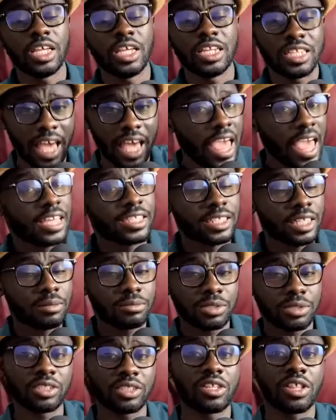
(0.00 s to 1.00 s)
The
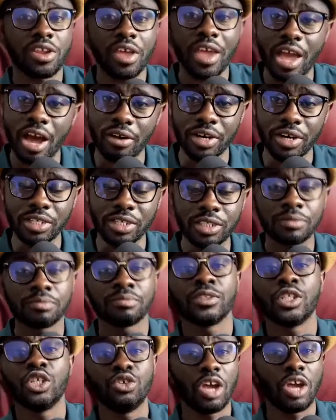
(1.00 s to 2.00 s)
exams is three hours.
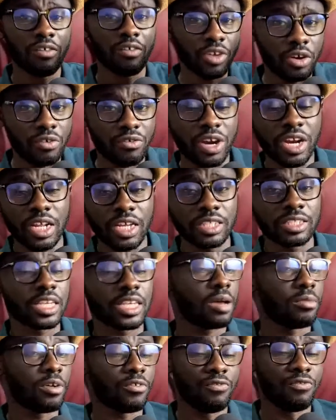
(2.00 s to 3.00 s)
You have your reading
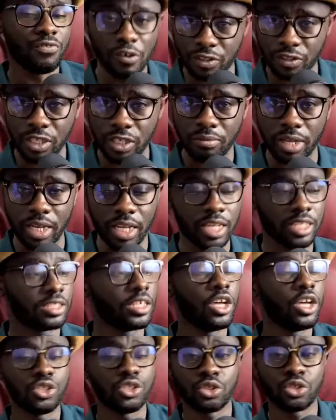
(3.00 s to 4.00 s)
time of fifteen minutes.
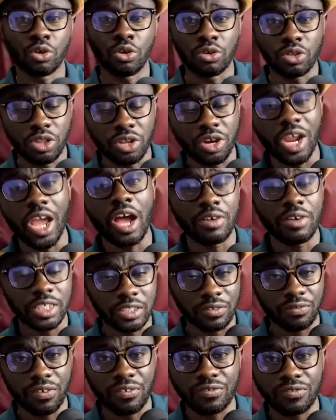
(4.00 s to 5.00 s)
So three
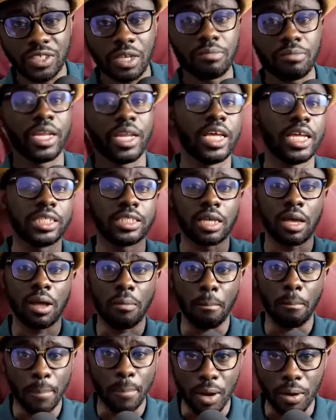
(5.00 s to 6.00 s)
hours, fifteen minutes,
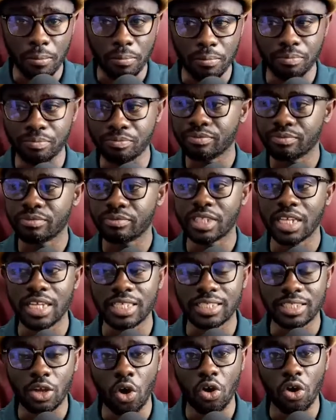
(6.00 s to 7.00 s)
boom,
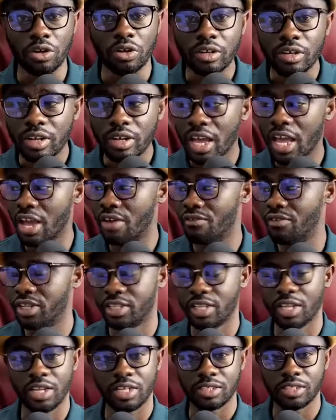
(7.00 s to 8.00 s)
it's gone.
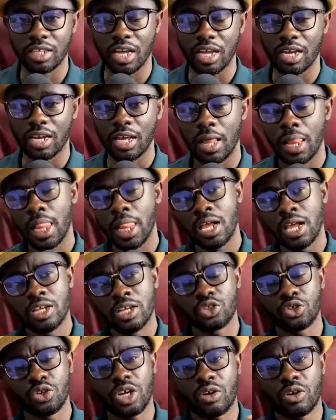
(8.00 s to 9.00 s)
Everything is done.
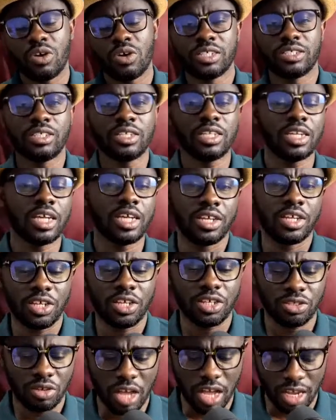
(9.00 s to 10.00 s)
So the question that you
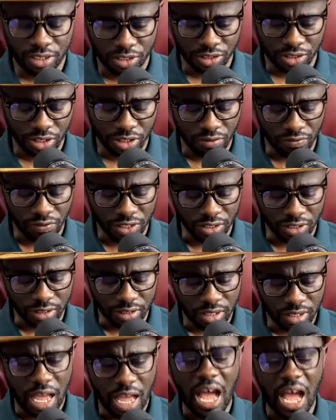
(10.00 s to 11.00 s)
need to ask yourself is,
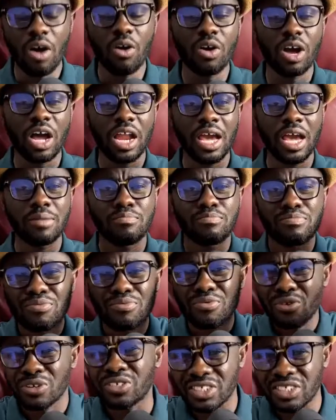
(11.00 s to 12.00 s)
how can I
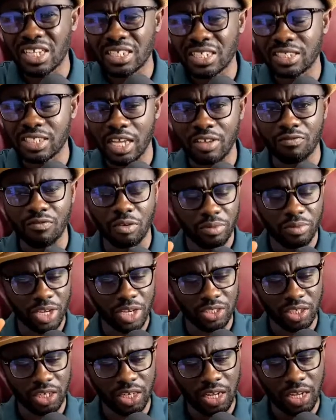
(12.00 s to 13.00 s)
process the
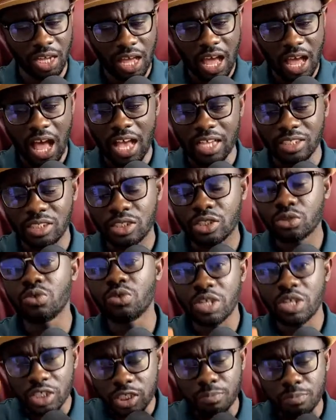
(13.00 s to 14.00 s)
information as
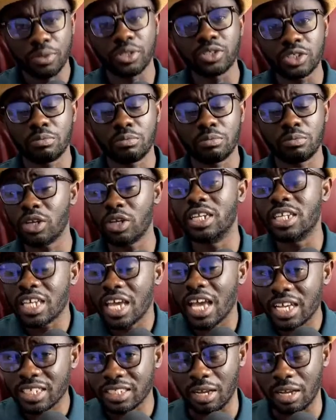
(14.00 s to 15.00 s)
soon as possible in the
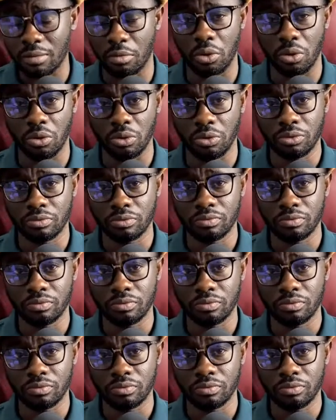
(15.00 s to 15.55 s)
exam hall?